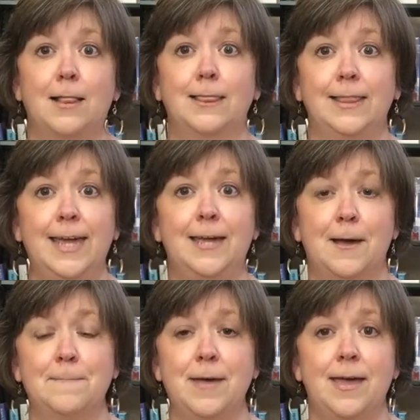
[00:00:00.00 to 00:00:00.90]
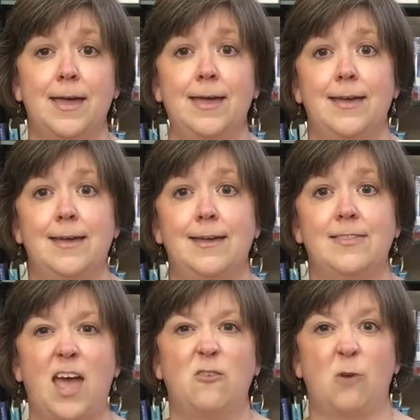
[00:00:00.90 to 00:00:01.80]
Liam
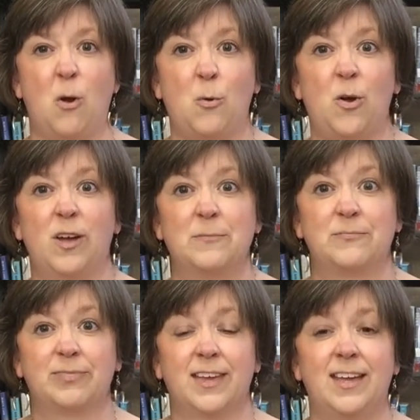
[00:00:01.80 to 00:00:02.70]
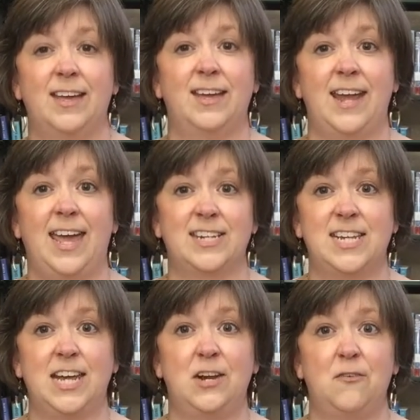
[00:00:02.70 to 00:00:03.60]
is a rogue in
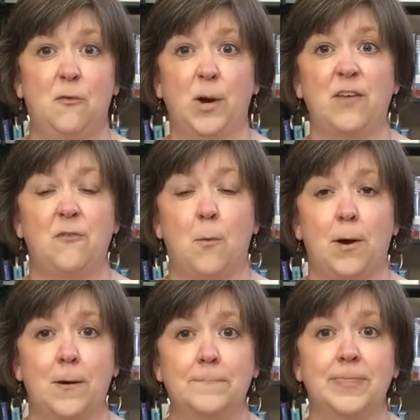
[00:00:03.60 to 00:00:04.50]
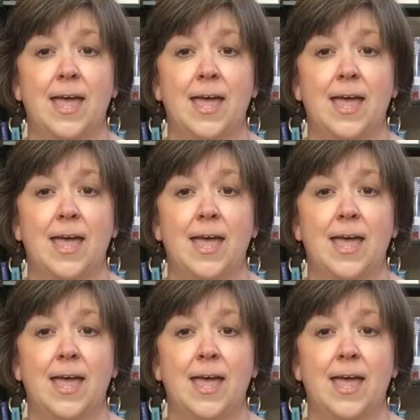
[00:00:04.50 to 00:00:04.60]
1844.